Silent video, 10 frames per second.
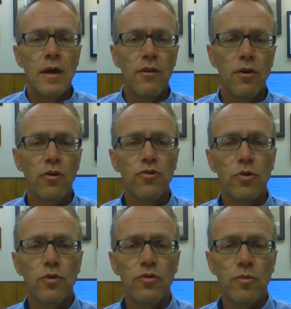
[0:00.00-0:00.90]
and then also
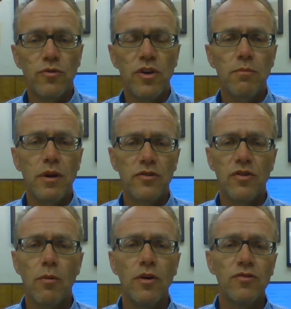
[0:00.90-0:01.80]
to do some tidbits.
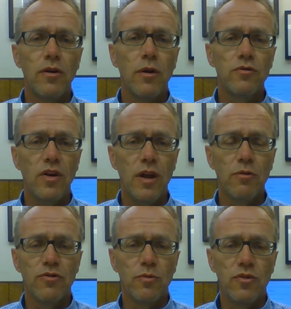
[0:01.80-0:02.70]
And I want to start out today
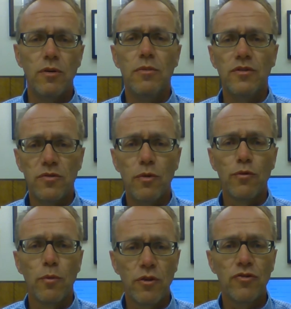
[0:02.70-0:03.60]
with some tidbits, some
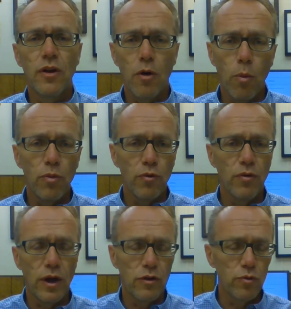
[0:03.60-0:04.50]
information that I hope you'll
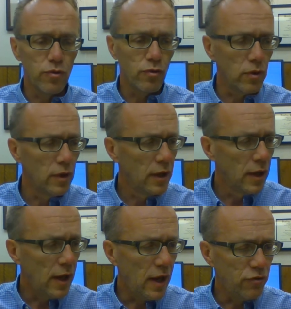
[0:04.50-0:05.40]
find useful
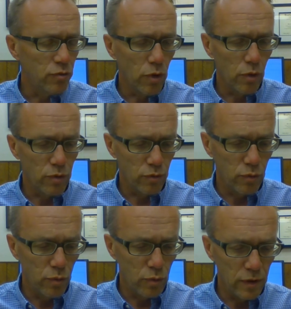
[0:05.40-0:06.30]
as you go
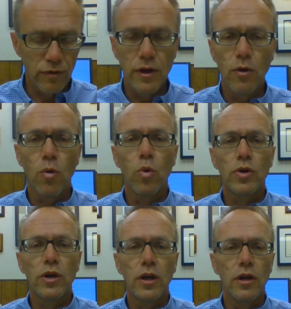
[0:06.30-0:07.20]
through living or
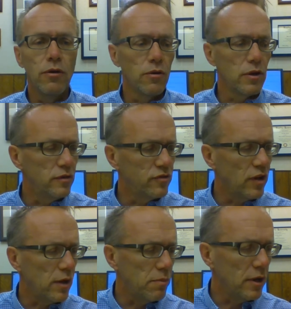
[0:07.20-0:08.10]
working here in
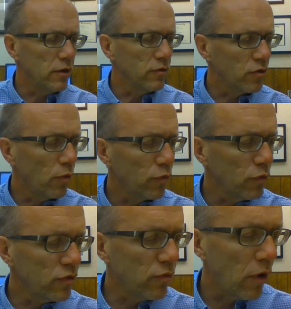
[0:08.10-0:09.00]
St. Peter. So
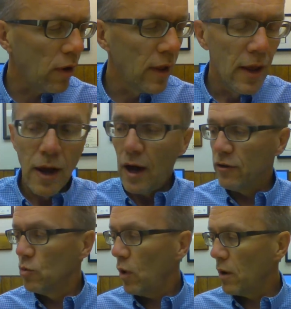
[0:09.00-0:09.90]
first of all, I
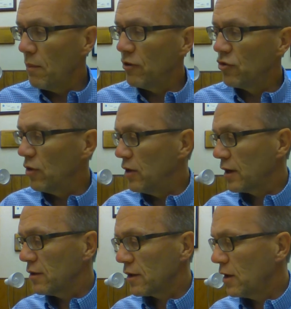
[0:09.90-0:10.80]
do want to mention the
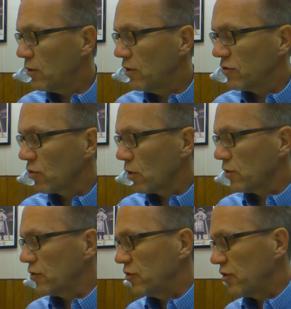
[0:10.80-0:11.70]
Nicollet County
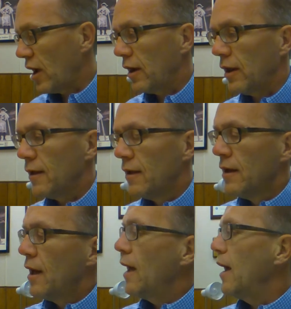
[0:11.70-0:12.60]
Historical Society.
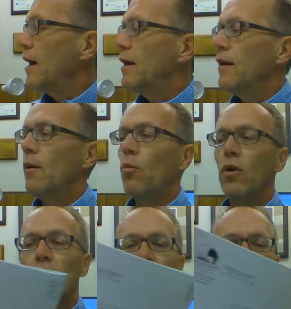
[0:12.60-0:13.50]
And
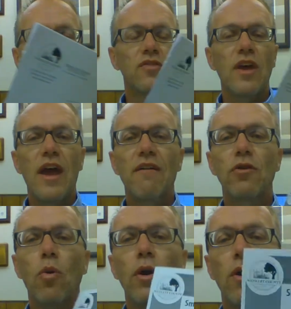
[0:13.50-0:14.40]
one of the things that they
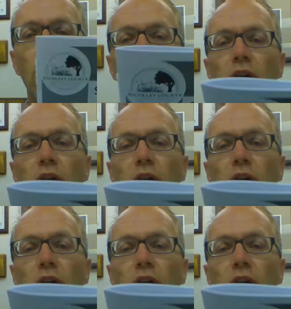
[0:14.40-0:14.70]
have going on